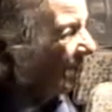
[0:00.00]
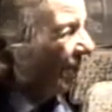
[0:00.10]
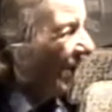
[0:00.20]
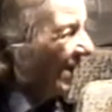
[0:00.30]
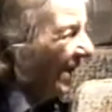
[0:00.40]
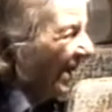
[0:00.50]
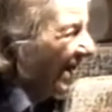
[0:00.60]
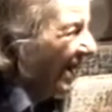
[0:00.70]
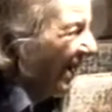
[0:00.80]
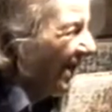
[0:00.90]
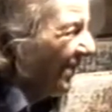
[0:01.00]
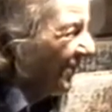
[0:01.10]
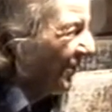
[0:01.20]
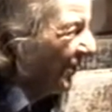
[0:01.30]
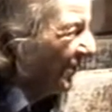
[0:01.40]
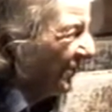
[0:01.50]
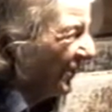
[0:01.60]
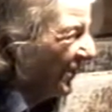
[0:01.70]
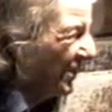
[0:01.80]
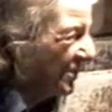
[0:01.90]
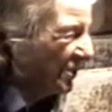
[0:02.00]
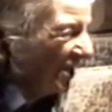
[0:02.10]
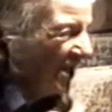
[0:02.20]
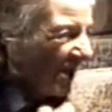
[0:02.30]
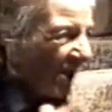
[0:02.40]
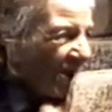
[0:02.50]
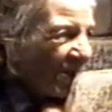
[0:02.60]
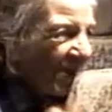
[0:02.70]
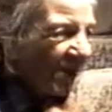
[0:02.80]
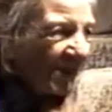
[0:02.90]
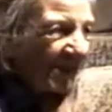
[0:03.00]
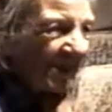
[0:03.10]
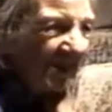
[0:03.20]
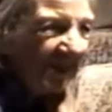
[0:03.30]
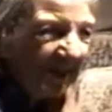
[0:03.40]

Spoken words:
Well, I have of J.R. and